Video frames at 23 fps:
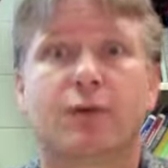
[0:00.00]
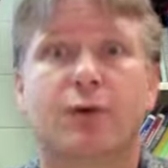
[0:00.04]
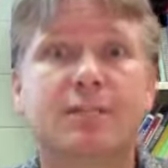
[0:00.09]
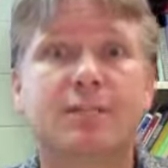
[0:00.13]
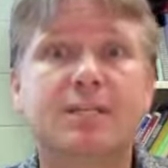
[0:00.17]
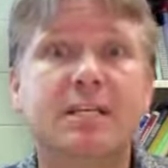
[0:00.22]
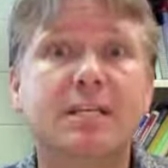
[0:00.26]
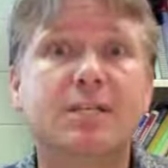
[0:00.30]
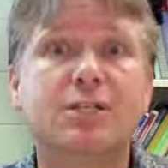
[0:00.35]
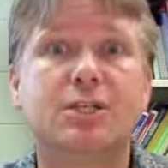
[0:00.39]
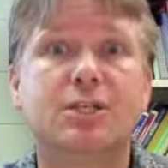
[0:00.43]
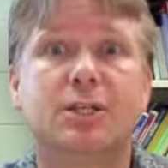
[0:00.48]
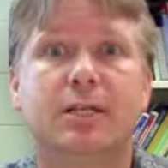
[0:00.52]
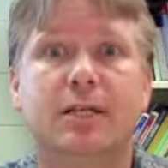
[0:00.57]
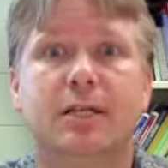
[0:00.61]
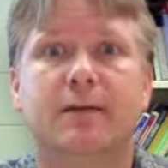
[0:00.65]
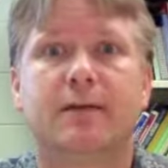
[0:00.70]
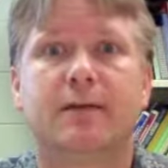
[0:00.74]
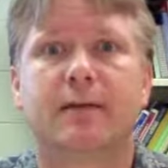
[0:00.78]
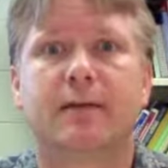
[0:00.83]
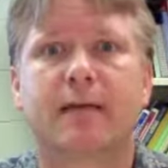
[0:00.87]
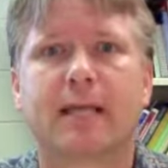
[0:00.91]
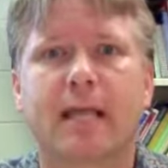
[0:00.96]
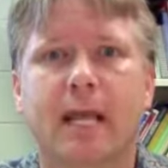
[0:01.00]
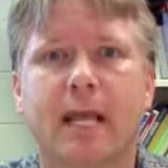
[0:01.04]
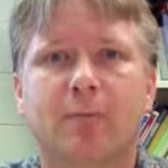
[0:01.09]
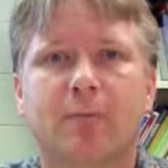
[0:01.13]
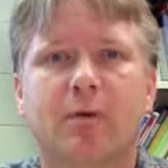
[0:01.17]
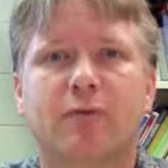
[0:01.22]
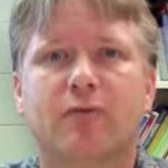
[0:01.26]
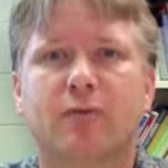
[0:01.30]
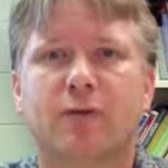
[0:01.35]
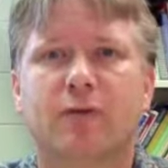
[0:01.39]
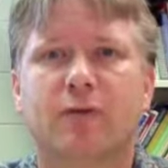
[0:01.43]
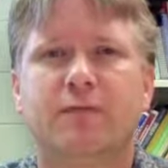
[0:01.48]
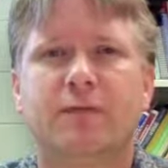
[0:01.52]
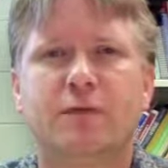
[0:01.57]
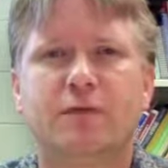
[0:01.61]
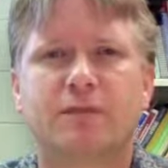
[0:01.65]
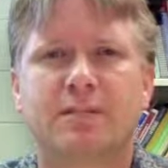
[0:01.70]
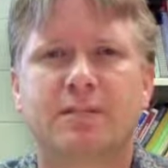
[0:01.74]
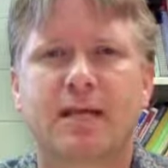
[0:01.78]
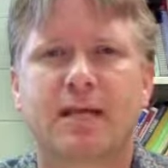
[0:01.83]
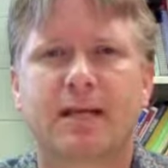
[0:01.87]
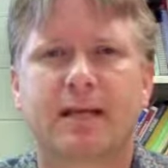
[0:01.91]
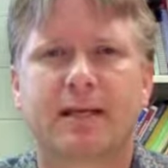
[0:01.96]
your attention into the camera for
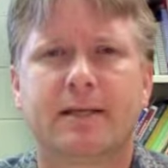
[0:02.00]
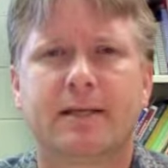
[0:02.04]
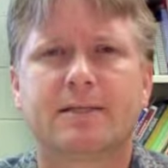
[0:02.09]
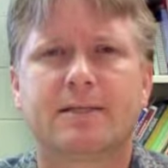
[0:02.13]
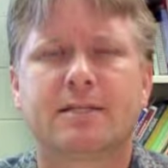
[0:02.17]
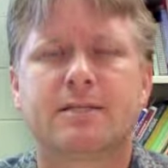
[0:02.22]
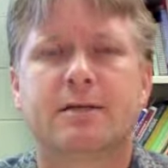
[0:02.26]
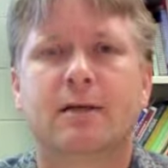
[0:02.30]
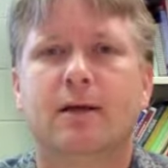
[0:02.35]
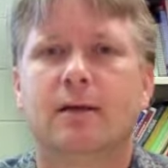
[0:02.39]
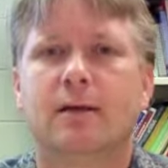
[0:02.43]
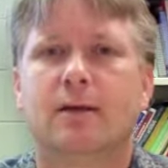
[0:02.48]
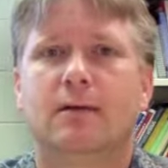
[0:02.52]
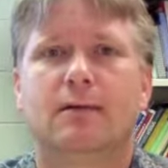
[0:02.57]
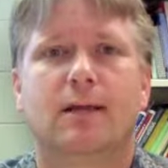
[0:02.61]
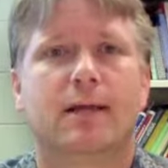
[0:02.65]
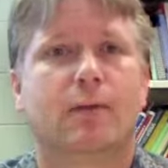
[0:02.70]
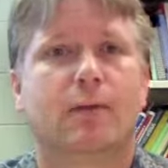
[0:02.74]
a few seconds.